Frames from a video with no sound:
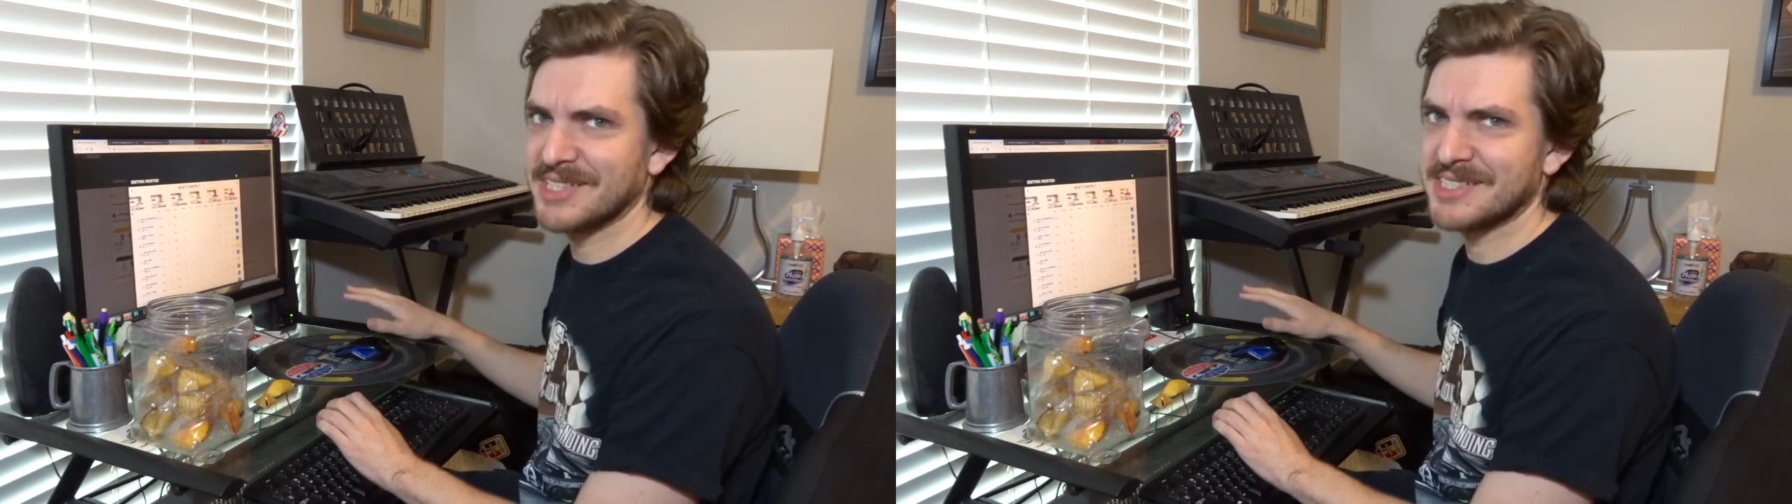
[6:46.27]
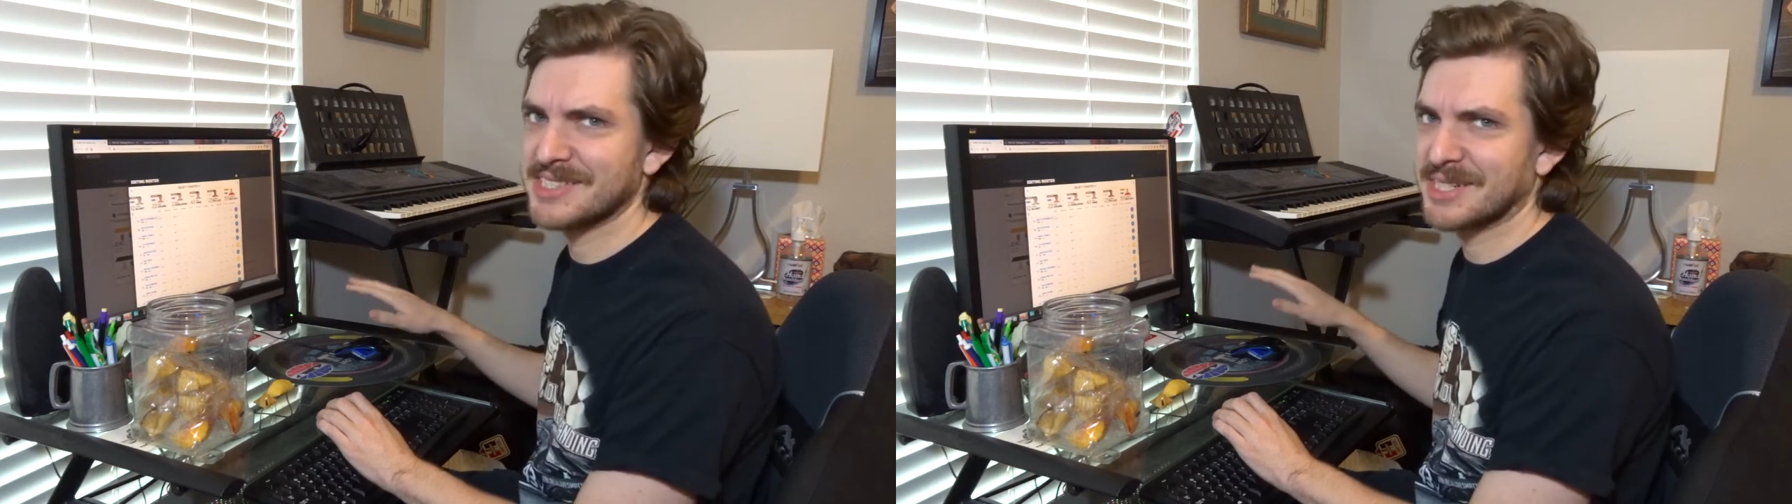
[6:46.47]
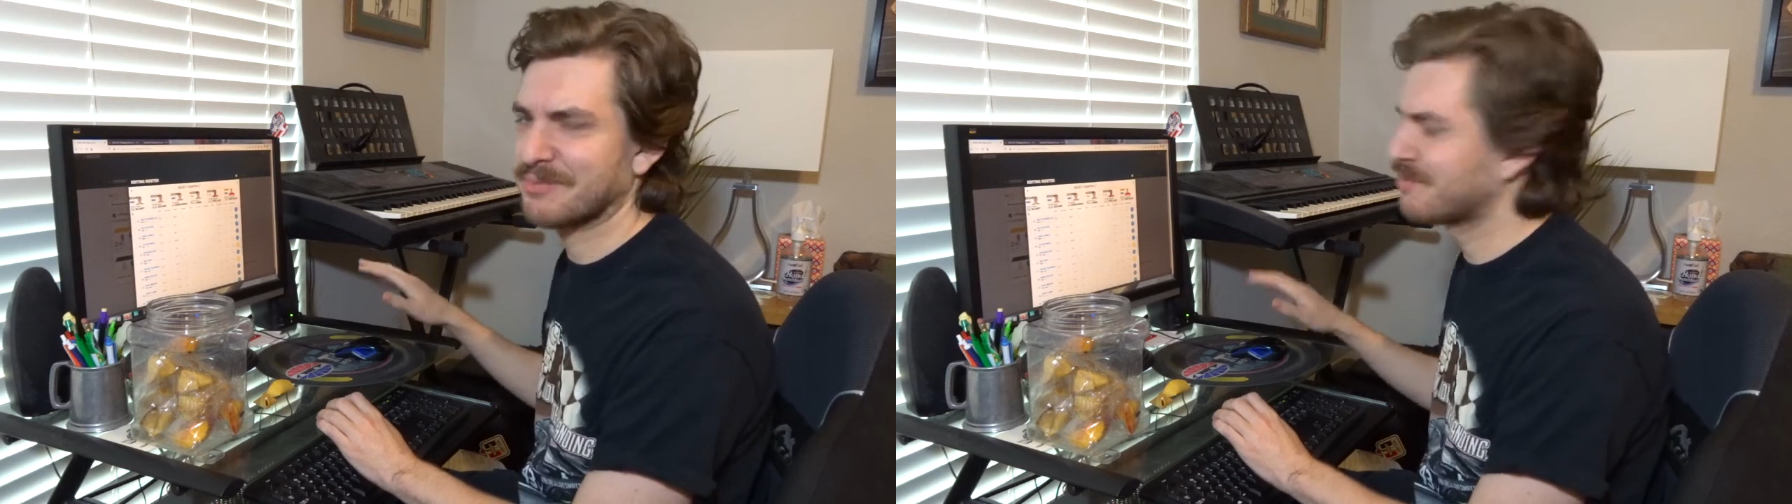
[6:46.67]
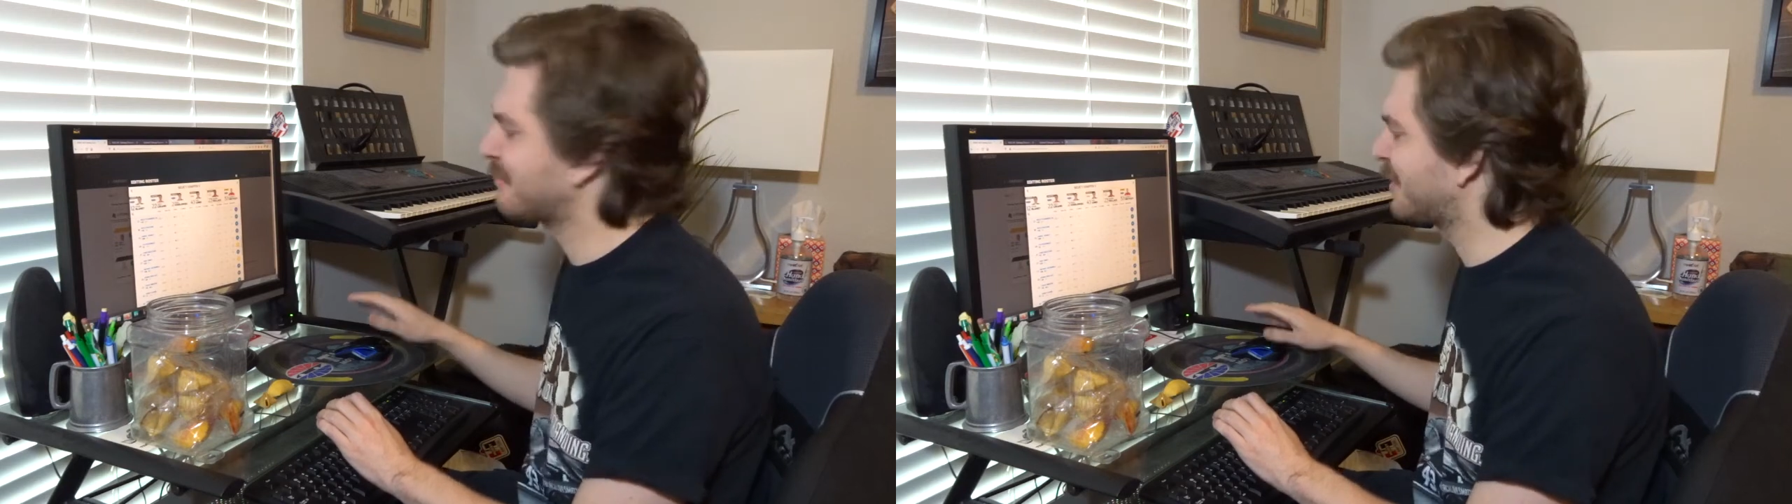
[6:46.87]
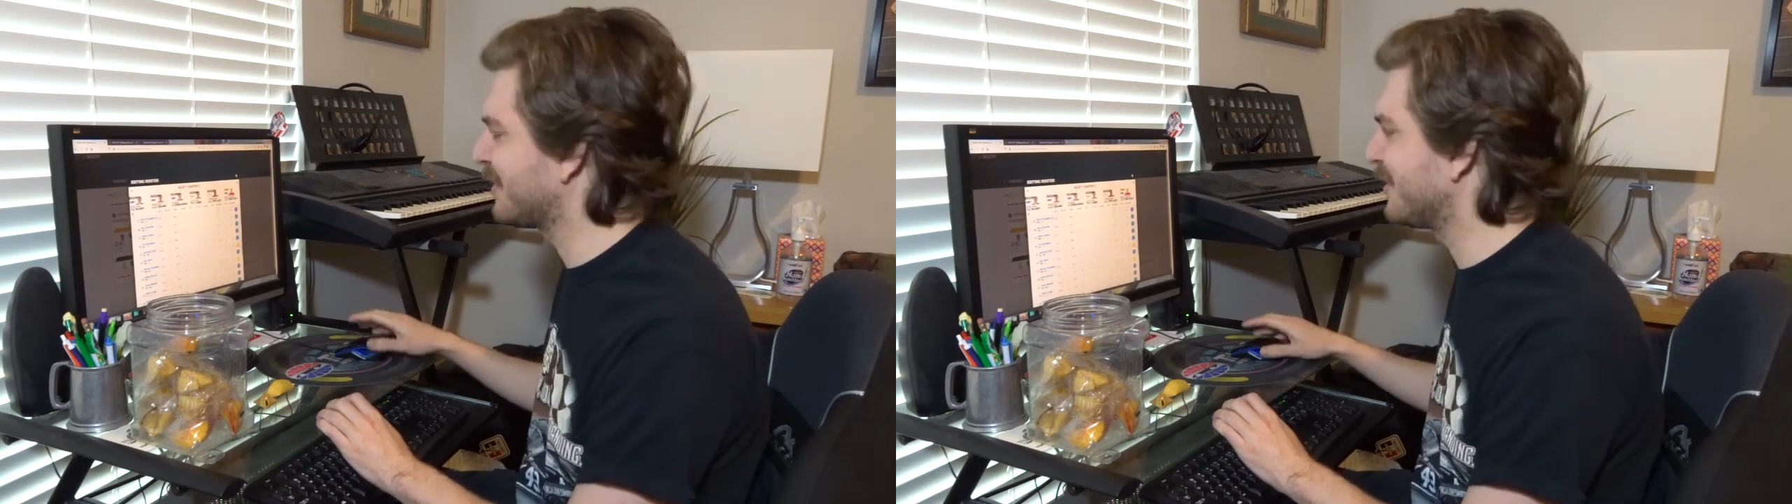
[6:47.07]
it's just a
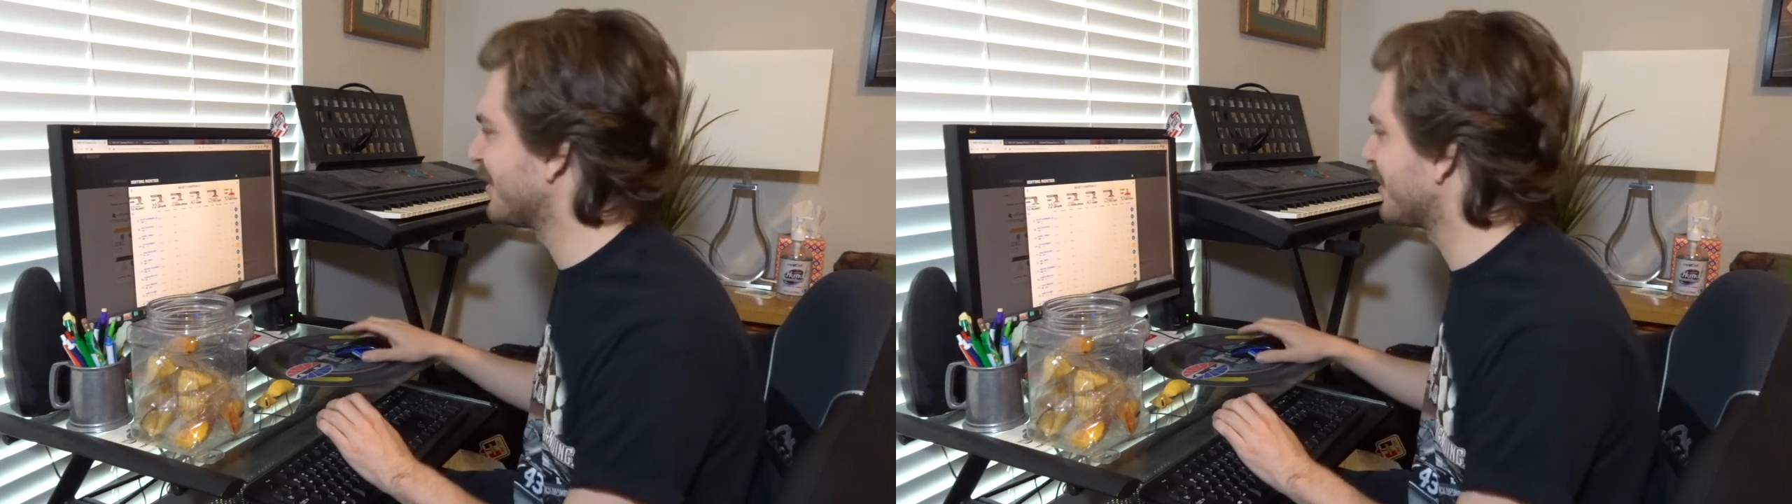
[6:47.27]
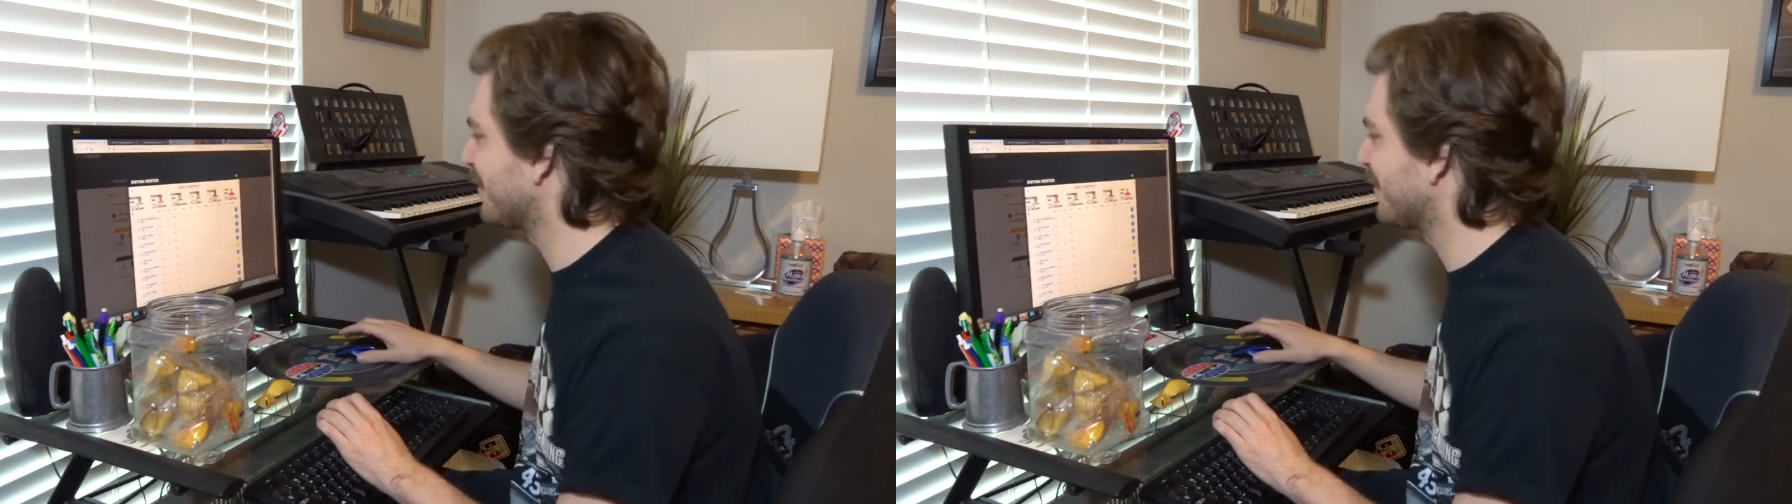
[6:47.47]
good looking